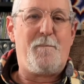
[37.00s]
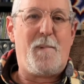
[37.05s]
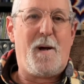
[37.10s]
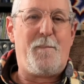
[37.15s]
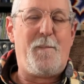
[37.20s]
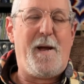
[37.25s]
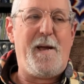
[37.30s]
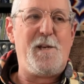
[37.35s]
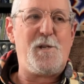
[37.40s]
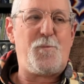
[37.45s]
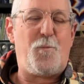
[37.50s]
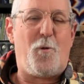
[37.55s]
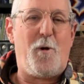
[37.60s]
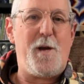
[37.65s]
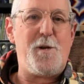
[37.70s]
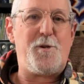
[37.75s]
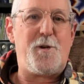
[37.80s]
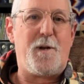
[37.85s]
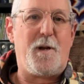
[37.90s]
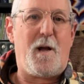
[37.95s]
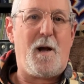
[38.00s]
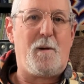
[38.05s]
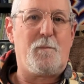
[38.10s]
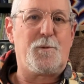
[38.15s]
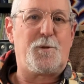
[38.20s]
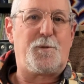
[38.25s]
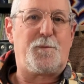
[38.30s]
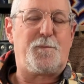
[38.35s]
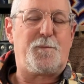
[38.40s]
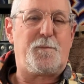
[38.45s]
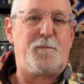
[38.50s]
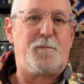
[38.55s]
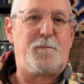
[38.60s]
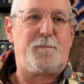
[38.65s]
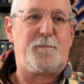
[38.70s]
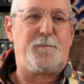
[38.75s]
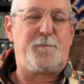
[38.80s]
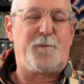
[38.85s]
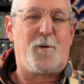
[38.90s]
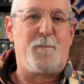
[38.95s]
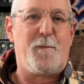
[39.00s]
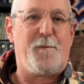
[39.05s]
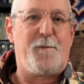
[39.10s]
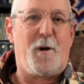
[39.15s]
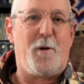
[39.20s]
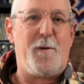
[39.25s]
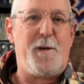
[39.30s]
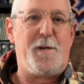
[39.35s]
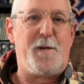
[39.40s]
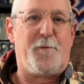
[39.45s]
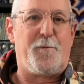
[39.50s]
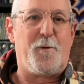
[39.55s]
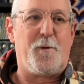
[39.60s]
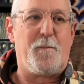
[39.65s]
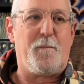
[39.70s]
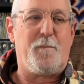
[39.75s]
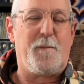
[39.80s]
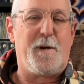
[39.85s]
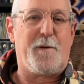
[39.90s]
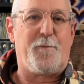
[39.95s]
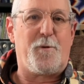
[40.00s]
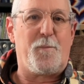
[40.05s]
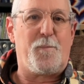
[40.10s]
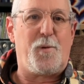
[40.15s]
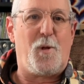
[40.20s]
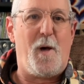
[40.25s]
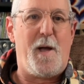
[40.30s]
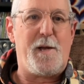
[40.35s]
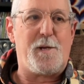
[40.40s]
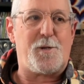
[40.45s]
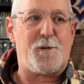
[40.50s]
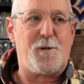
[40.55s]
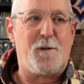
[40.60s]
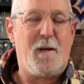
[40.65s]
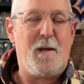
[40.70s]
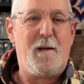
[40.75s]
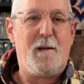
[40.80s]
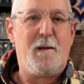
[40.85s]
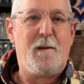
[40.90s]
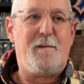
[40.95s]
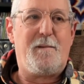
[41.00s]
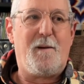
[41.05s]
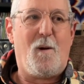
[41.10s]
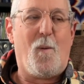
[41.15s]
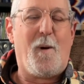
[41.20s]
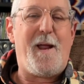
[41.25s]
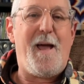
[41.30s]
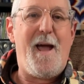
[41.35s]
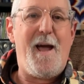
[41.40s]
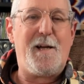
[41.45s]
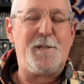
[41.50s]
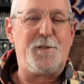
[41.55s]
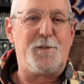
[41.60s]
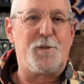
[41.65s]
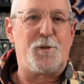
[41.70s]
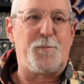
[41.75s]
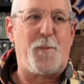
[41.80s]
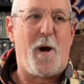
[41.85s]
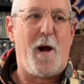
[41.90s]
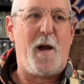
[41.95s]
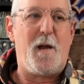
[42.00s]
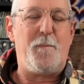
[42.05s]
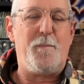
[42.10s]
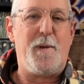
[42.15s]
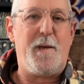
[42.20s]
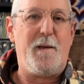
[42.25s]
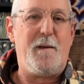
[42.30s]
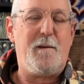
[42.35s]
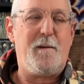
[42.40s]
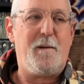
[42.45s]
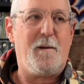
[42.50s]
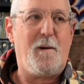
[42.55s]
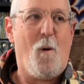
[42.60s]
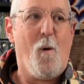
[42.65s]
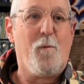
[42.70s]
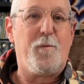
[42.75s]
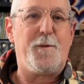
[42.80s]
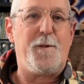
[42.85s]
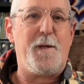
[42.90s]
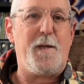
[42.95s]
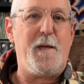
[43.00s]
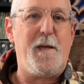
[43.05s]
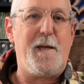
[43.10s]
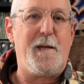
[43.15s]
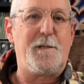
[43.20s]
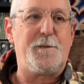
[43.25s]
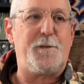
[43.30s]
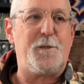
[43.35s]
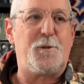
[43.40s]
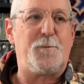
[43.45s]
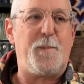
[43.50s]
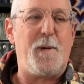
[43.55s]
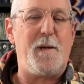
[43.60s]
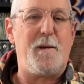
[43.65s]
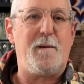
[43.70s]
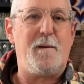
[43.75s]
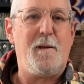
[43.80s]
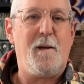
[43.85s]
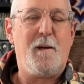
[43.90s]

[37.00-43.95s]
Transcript: inspiration comes from a very different place. What has inspired me over the years has been